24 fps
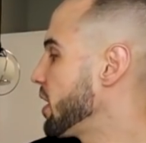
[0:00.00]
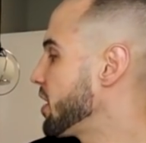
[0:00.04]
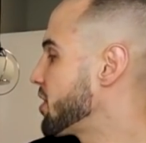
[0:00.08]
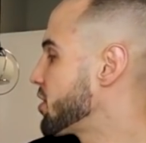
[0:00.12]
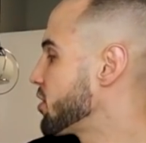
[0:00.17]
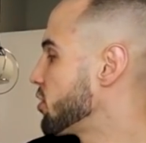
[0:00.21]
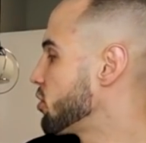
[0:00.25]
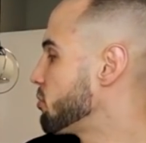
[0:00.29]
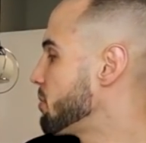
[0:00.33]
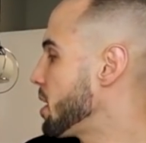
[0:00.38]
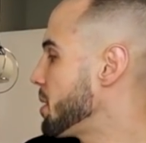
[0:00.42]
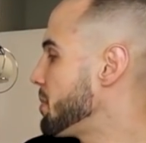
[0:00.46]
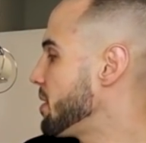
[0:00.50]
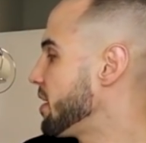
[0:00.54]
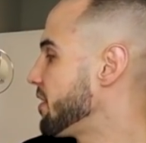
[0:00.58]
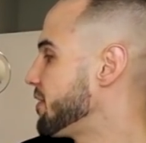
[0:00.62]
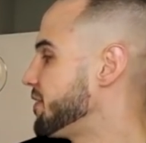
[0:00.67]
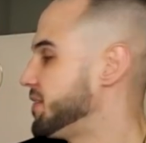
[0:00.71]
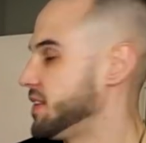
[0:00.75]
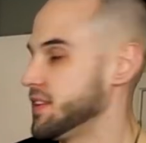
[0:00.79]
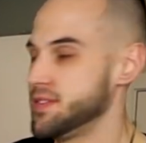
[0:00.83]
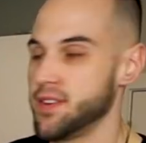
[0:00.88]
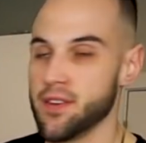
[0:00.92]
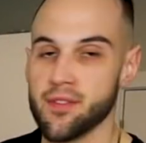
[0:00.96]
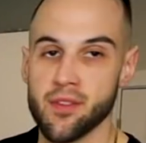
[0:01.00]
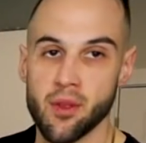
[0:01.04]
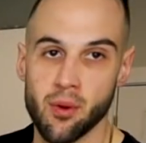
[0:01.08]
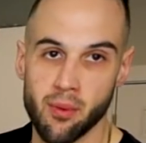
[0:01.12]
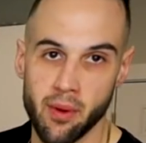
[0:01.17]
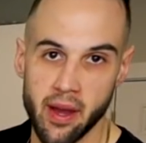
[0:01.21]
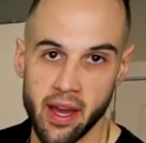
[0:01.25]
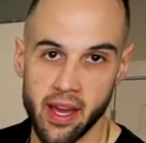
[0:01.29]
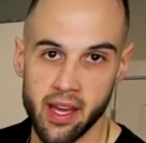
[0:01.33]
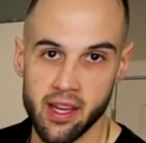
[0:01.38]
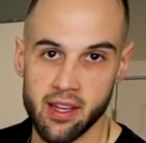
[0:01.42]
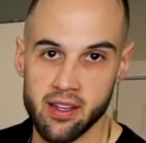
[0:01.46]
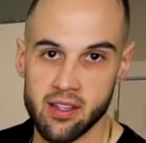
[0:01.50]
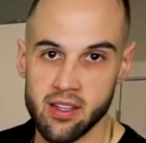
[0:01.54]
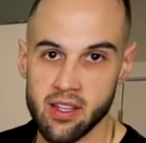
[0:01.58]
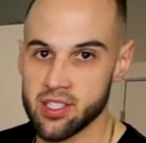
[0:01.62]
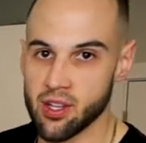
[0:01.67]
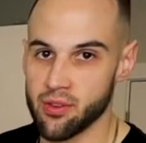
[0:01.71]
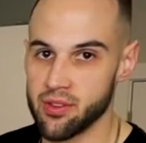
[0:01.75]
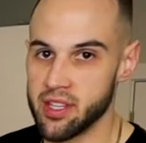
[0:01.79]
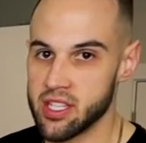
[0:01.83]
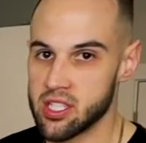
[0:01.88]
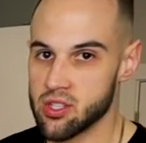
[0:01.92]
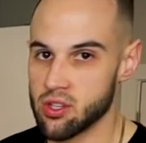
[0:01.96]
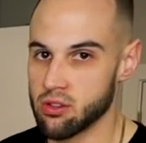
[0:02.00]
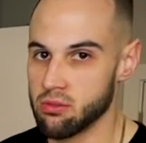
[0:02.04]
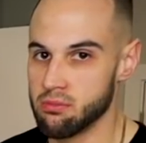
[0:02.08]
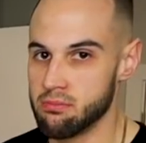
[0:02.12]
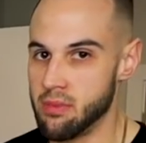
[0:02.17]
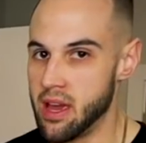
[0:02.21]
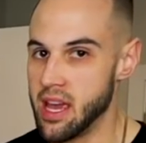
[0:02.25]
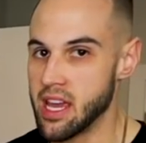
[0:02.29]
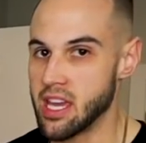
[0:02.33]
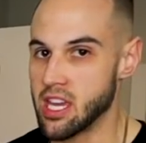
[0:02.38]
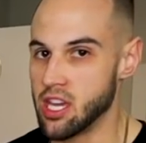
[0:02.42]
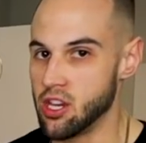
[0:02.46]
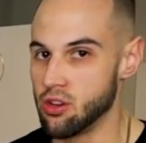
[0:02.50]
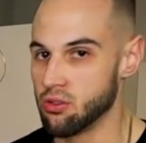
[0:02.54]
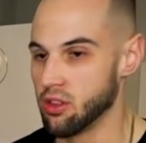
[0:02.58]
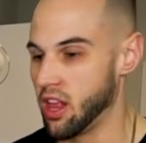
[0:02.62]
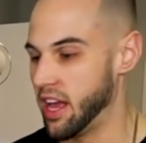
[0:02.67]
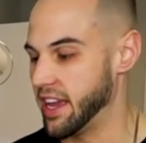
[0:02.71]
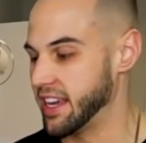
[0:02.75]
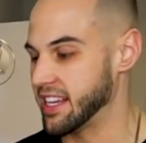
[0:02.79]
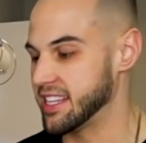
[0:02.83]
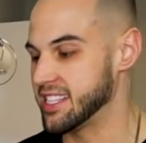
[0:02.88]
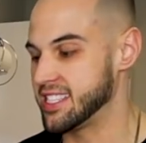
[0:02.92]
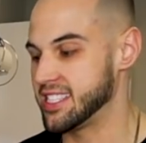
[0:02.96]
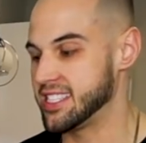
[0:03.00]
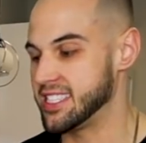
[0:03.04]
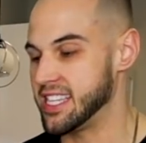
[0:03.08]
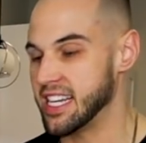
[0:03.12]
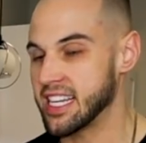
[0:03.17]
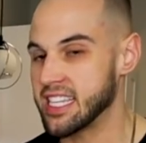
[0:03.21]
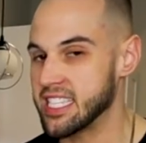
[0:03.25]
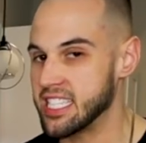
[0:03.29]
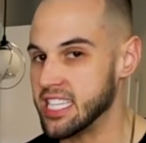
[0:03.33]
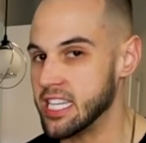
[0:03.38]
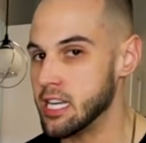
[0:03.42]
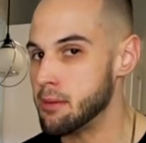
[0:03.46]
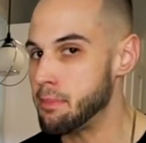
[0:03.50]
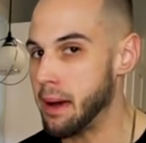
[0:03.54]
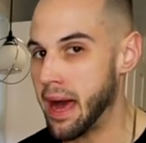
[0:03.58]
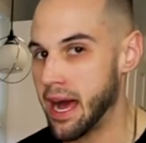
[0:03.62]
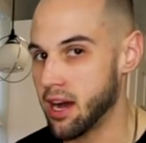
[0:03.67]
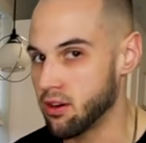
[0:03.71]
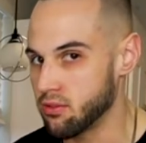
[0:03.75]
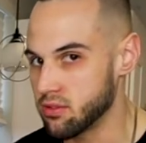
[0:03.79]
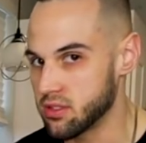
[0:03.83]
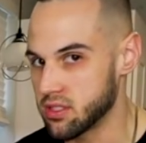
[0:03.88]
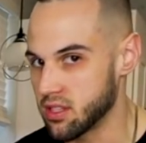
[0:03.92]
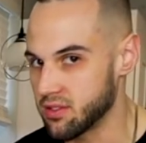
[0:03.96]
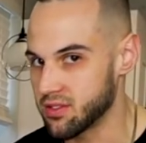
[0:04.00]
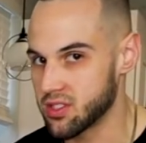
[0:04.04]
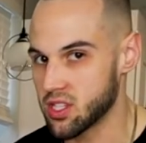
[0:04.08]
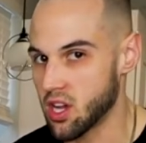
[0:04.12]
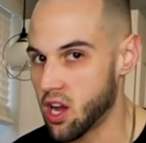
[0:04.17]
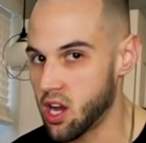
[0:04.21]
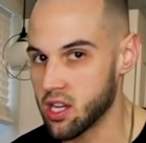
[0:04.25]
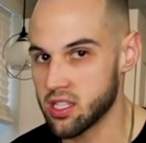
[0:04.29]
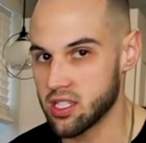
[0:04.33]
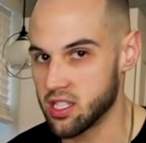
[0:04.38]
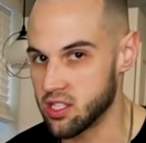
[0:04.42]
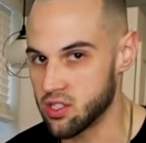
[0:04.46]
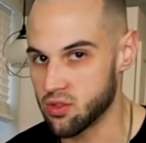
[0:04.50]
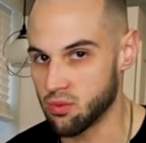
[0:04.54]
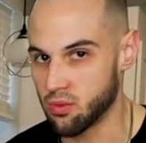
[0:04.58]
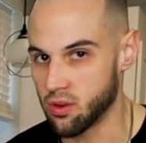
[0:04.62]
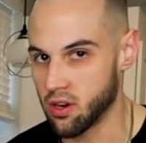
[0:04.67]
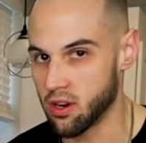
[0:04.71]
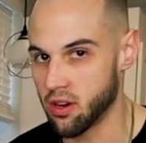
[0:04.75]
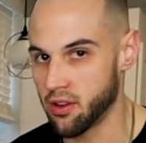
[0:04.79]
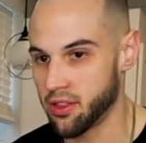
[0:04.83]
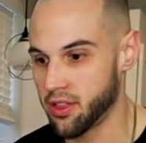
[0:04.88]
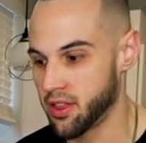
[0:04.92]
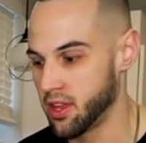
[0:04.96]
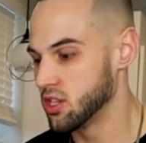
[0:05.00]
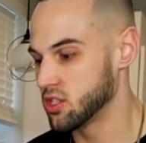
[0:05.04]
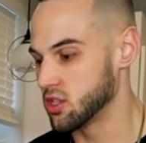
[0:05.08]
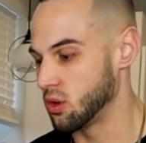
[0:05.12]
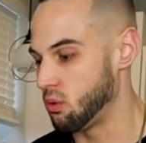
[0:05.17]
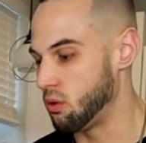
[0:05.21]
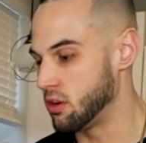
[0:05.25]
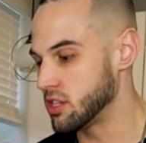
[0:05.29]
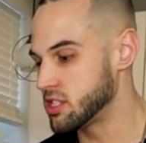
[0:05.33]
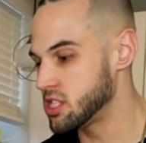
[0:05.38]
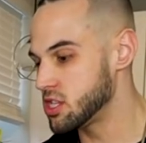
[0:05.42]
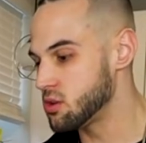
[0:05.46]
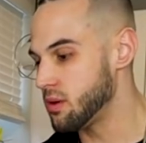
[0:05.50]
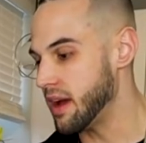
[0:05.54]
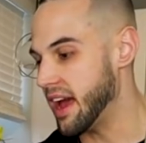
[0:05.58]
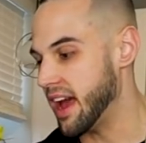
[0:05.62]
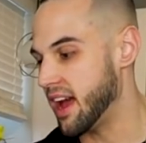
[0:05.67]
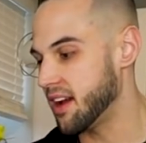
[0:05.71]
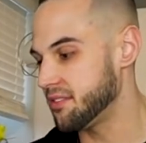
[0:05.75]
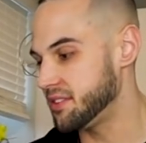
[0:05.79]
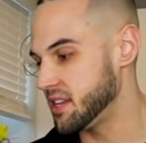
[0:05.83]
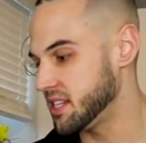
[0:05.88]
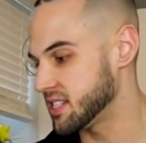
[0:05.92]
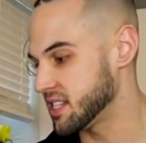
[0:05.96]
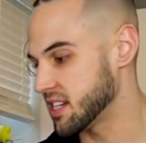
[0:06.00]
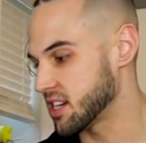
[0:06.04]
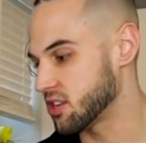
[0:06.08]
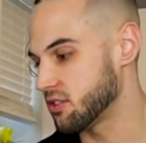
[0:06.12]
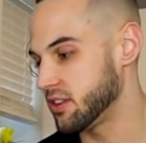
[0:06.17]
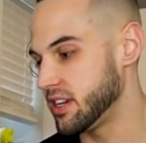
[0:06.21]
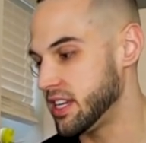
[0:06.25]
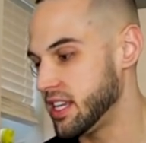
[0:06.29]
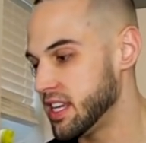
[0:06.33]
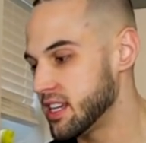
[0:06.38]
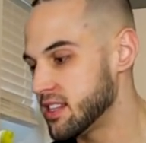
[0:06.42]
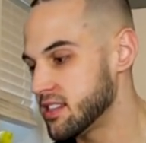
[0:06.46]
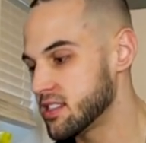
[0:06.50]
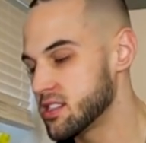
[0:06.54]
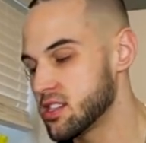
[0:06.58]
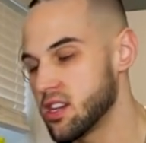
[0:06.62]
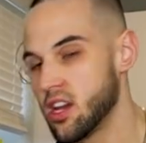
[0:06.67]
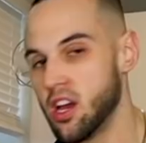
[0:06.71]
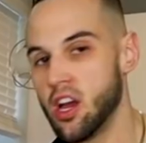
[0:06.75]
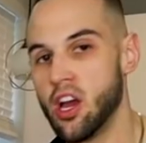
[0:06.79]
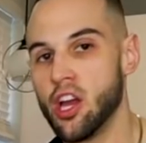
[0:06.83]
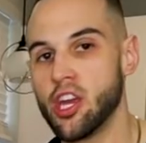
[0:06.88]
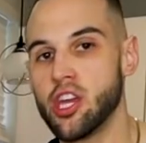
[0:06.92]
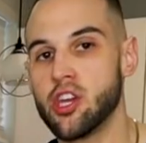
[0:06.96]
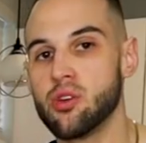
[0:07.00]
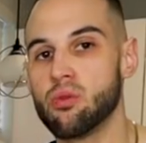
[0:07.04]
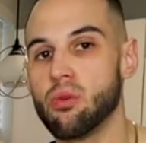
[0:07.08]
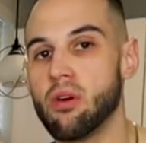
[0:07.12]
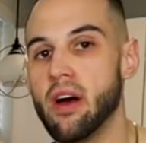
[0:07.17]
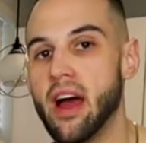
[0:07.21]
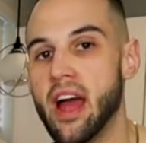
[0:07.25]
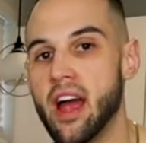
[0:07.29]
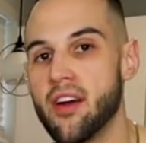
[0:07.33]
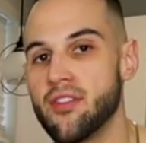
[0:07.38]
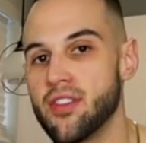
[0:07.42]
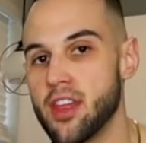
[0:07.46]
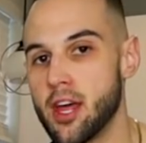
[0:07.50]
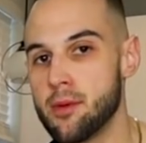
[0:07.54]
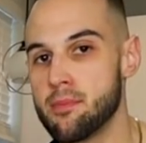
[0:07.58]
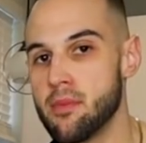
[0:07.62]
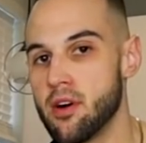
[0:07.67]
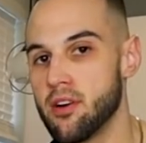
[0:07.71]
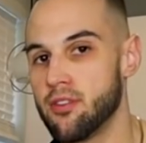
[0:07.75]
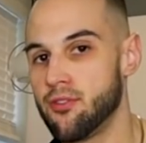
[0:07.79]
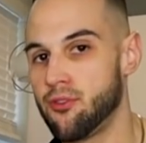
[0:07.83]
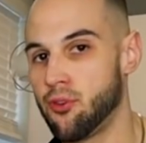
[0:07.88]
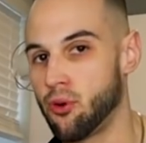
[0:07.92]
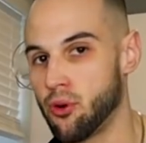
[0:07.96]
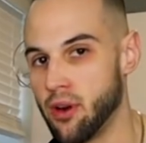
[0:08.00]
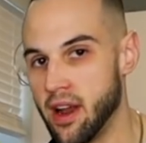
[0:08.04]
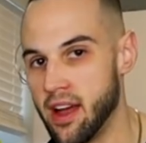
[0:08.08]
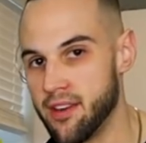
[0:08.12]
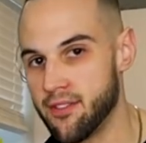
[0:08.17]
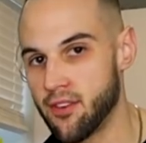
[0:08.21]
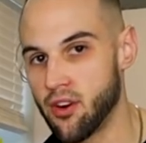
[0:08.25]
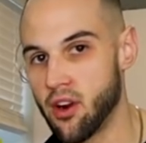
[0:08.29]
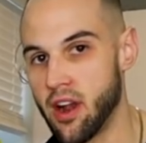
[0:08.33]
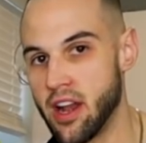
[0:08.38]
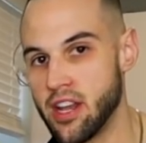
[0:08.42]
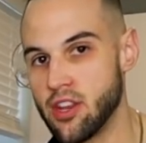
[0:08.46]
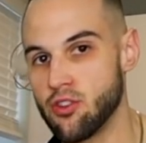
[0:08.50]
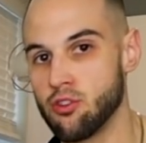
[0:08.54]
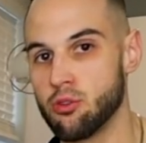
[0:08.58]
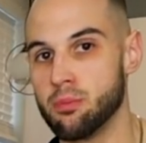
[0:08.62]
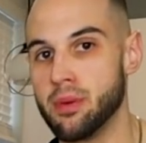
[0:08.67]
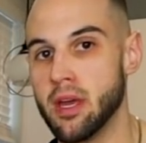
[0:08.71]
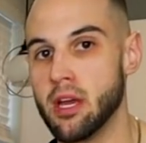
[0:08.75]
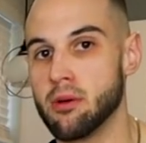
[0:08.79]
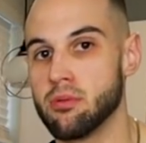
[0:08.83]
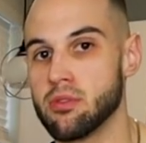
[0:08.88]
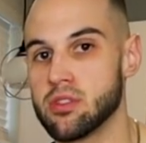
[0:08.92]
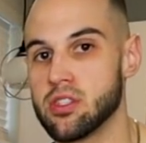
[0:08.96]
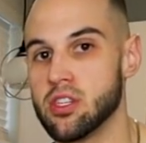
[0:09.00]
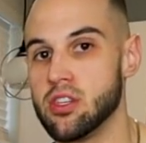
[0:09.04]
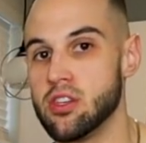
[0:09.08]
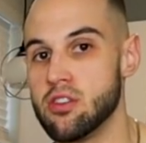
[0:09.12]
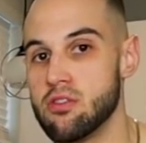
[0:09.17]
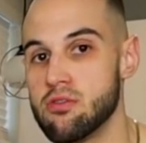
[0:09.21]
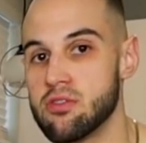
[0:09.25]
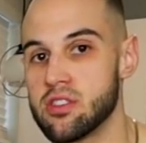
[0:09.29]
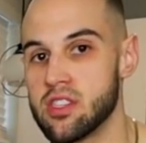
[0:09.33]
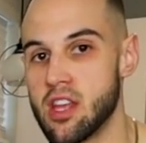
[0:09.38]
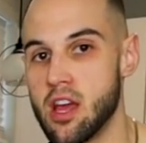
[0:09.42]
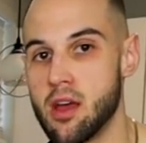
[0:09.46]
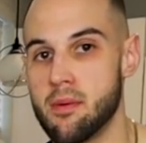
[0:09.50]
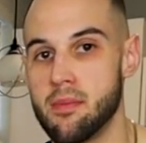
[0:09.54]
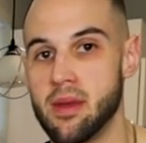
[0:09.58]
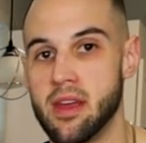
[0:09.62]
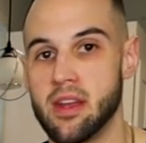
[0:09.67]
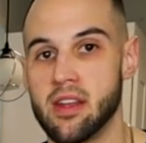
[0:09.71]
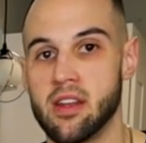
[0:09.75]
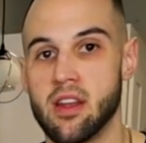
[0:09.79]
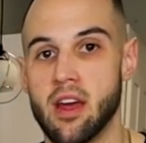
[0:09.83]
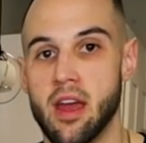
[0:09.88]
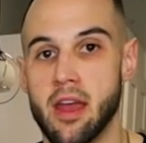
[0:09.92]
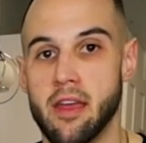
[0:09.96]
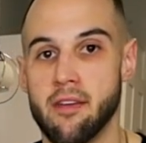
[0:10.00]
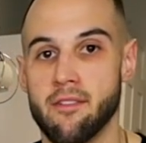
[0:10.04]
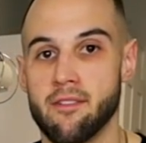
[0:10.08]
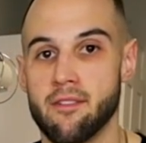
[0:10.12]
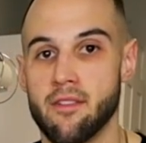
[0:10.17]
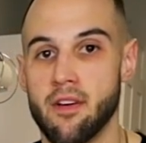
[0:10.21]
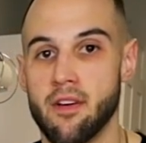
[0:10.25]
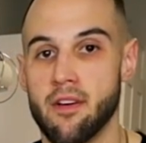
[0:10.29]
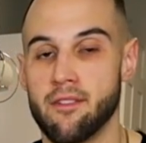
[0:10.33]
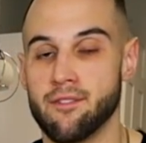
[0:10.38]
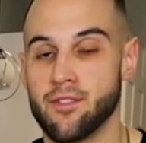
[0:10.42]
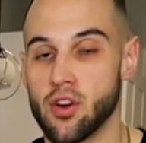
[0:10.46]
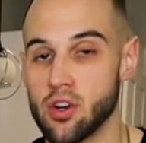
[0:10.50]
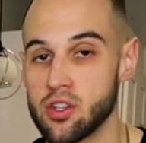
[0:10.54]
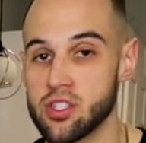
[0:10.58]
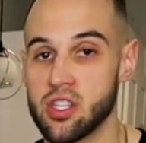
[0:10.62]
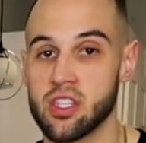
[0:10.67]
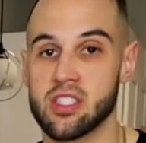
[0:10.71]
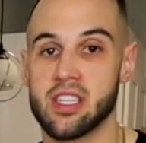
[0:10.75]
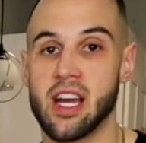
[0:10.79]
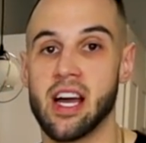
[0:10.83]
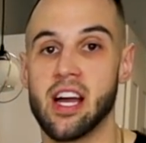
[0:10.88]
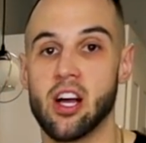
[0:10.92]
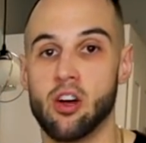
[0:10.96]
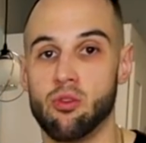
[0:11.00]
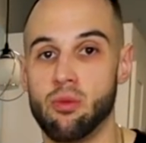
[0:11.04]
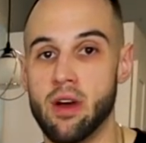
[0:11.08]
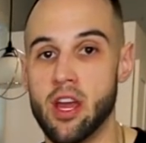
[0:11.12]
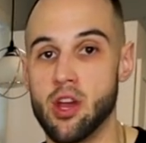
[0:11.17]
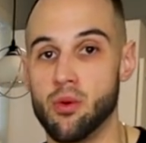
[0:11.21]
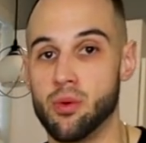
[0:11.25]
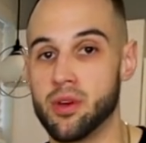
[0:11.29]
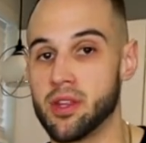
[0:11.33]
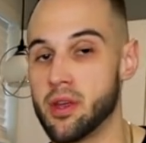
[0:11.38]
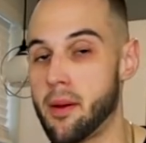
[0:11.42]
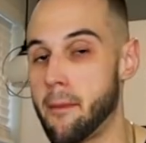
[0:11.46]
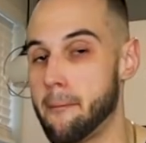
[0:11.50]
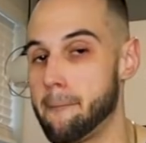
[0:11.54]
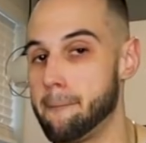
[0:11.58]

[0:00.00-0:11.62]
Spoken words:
way through, maybe a fifth of the way. So this will make you like 60 pounds of sausage worth. So once you have these ingredients, you will have them forever and you will be able to use them in a versatile way with